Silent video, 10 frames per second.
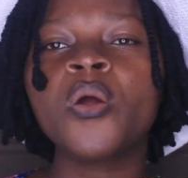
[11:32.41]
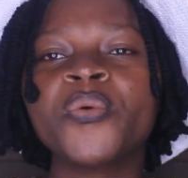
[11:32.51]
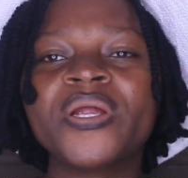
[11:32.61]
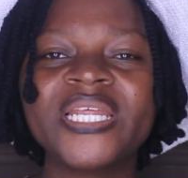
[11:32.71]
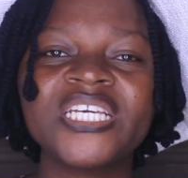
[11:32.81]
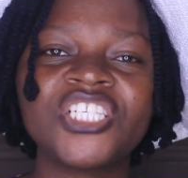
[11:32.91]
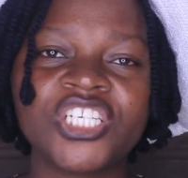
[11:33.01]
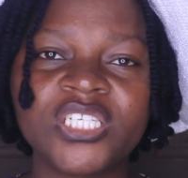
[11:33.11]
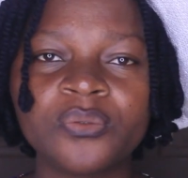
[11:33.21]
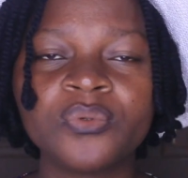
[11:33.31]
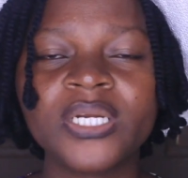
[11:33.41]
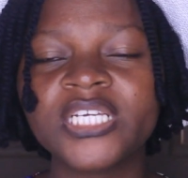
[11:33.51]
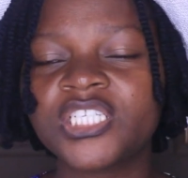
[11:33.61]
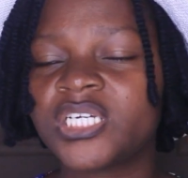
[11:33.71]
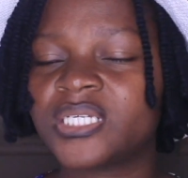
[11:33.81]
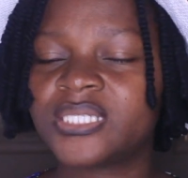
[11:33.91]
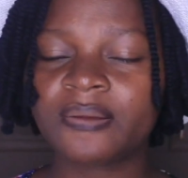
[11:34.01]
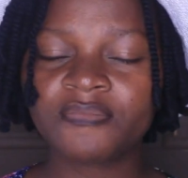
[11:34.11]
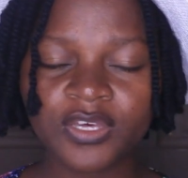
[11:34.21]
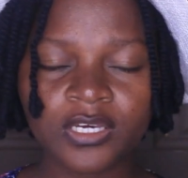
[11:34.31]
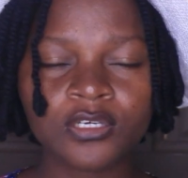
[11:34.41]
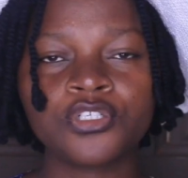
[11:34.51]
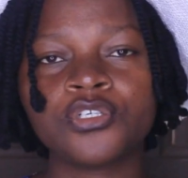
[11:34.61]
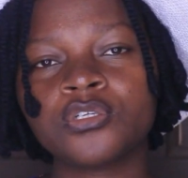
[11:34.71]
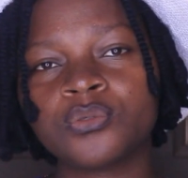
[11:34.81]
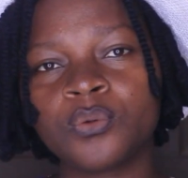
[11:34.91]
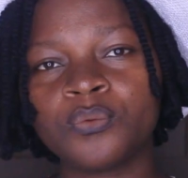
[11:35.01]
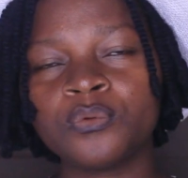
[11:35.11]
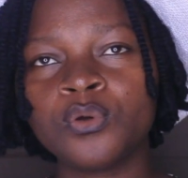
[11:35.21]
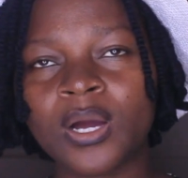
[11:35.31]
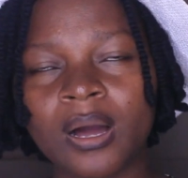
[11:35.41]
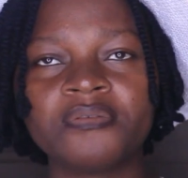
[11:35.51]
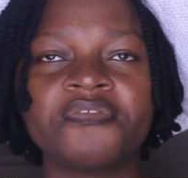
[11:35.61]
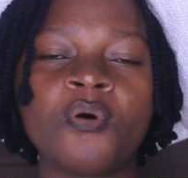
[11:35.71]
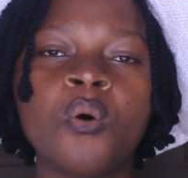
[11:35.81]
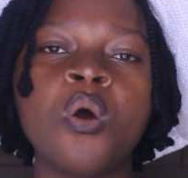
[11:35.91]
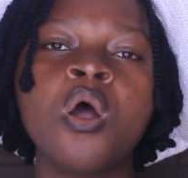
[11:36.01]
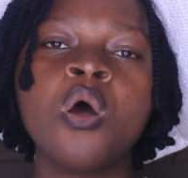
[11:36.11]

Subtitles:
Religion is something you should also look out for.